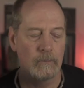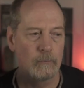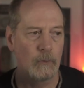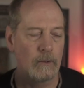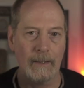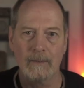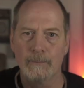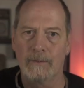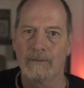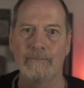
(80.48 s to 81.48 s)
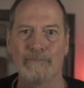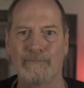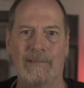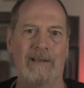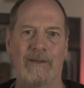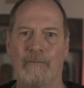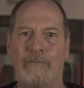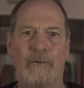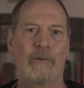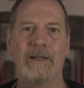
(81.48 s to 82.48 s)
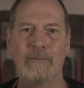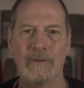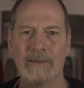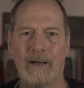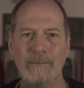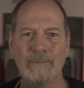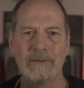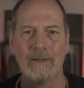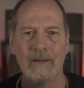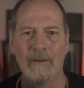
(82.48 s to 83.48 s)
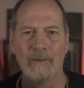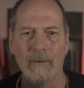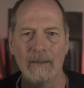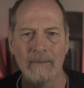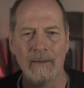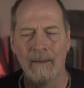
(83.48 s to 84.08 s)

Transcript: Dragon's Blood is like, I don't know, 30 different types, right?